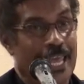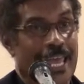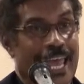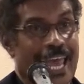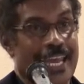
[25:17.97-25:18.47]

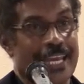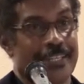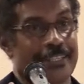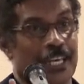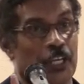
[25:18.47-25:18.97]

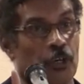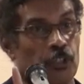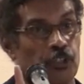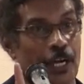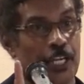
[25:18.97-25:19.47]
Anything you
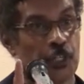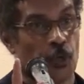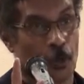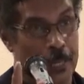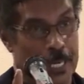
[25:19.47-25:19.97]
try to
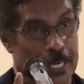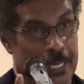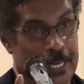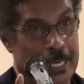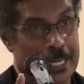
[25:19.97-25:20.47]
obey
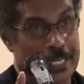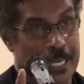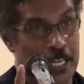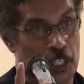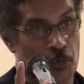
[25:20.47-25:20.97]
that
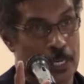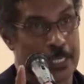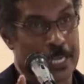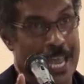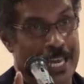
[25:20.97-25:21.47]
is
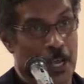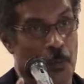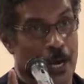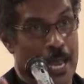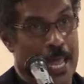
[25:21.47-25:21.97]
written
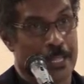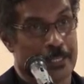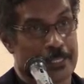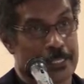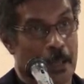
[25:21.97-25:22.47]
anywhere
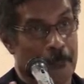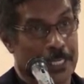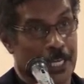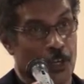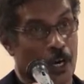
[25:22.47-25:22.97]
else but
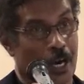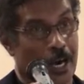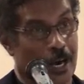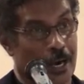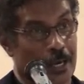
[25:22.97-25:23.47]
in your
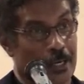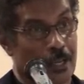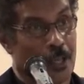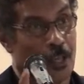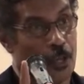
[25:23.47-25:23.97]
heart,
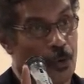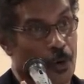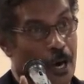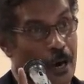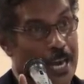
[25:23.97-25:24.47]
you
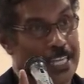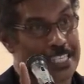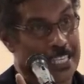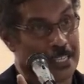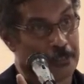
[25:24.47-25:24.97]
are a
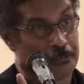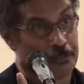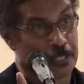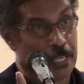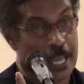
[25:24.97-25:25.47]
slave.
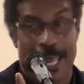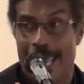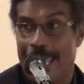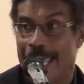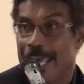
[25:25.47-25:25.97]

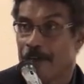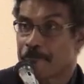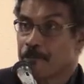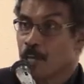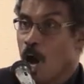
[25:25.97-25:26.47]

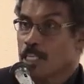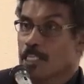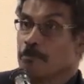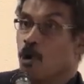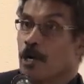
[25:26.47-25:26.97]
If not,
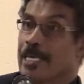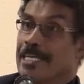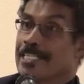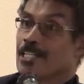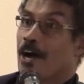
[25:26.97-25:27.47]
smoking
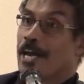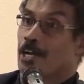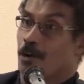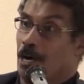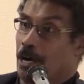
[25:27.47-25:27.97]
is not in
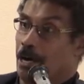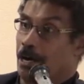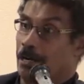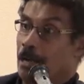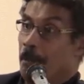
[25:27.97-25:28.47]
your
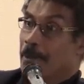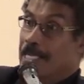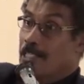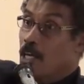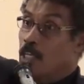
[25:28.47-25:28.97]
heart, but
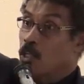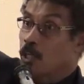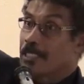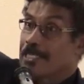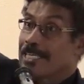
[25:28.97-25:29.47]
is on a
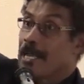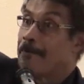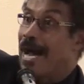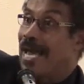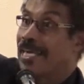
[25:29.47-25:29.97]
notice in a
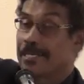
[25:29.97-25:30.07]
bank.